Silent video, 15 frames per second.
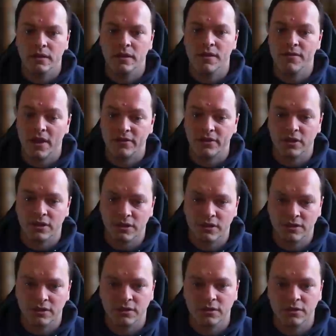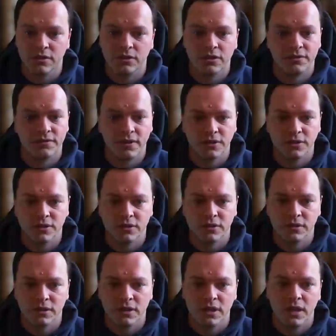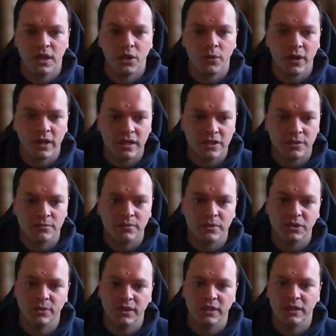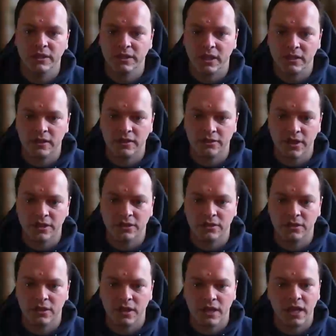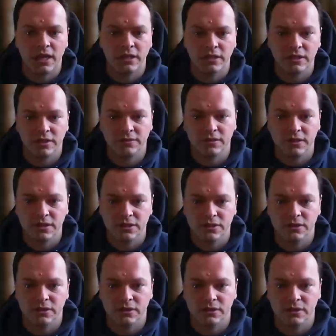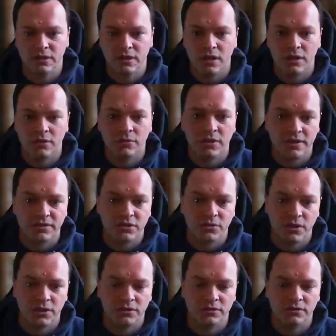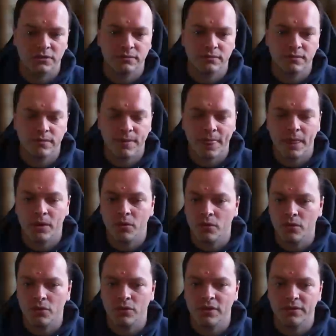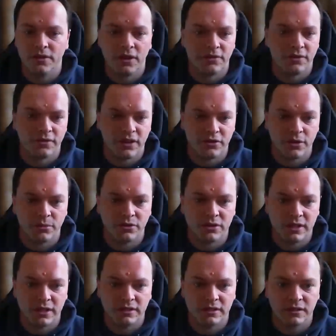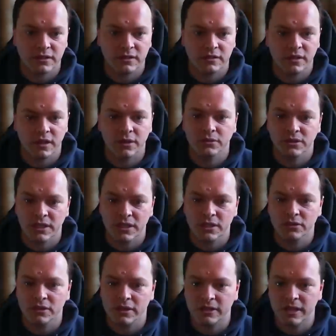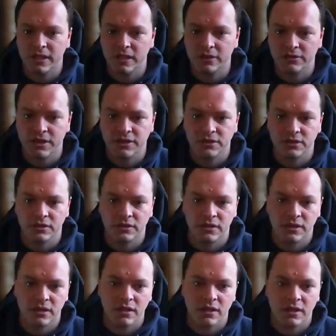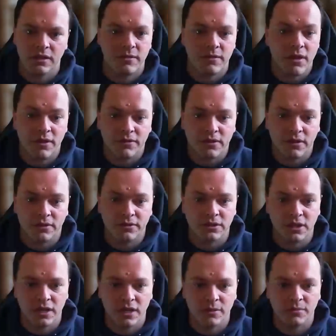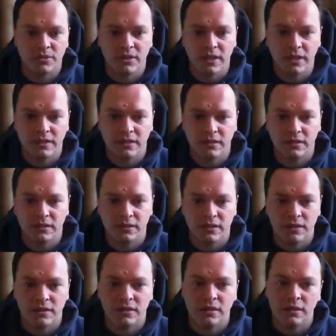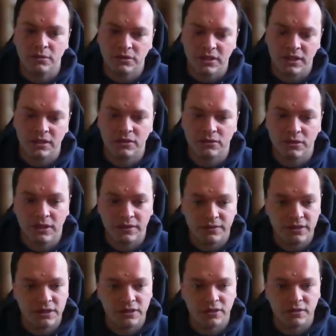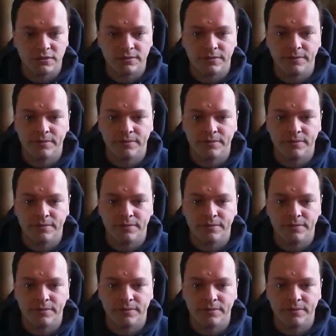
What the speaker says: If you have a cursor on a function, quickly jump between the declaration and the definition with F12. Or if you have a variable selected, it will take you to the declaration. If you have a type selected, it will take you to a definition.